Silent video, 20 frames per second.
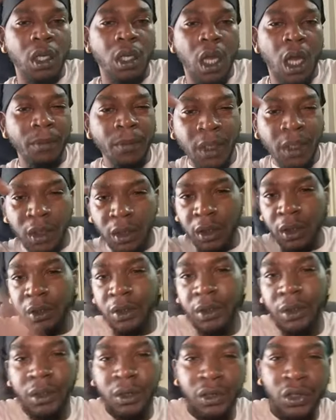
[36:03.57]
I mean, there's
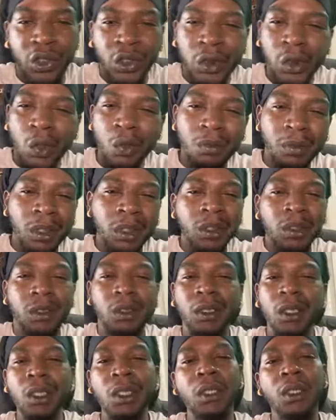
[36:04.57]
so many
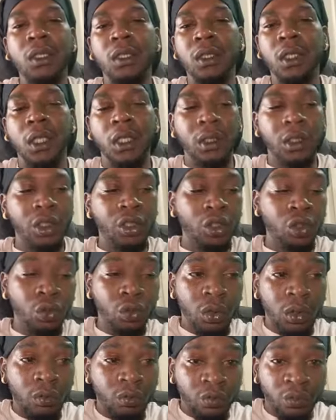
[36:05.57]
things that you
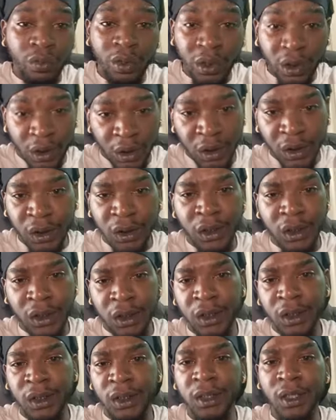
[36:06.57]
can really look at
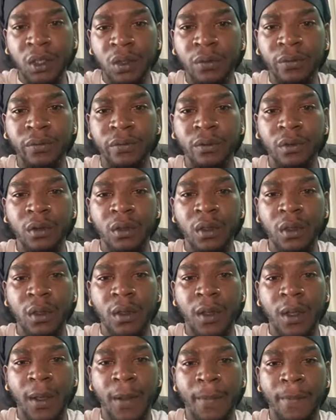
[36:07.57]
yourself
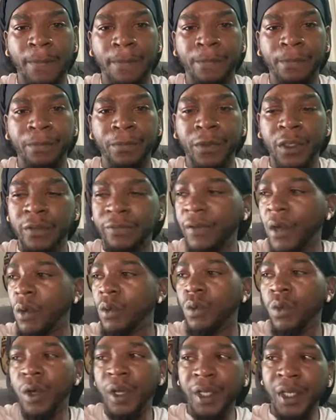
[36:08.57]
if I
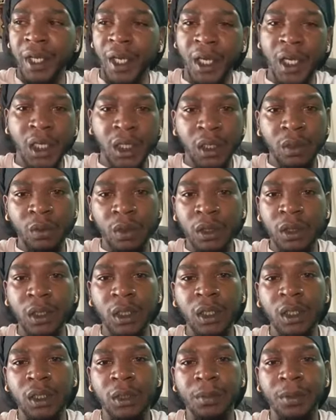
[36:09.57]
wasn't hanging with
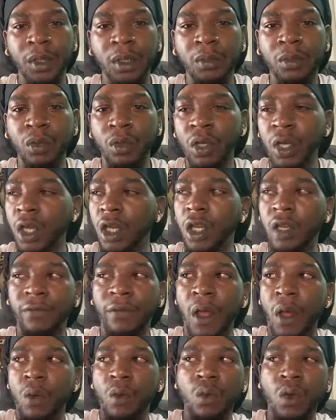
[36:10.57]
these people, if
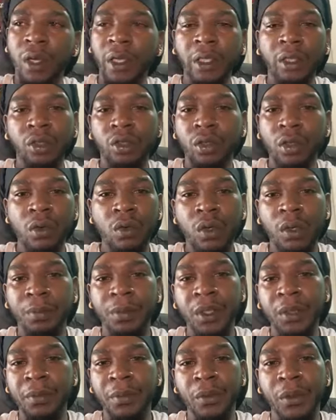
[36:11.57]
I wasn't doing what
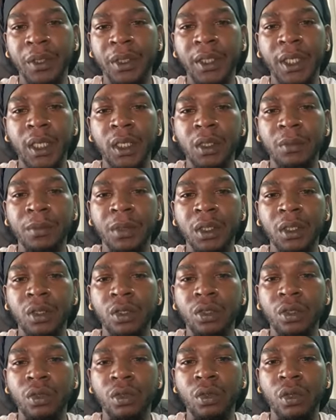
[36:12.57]
people was telling me to
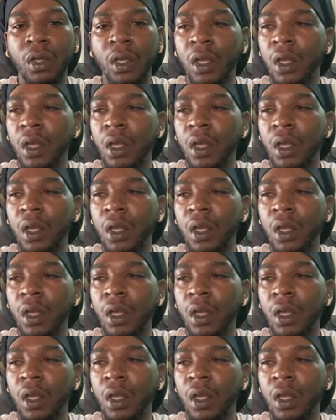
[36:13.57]
do,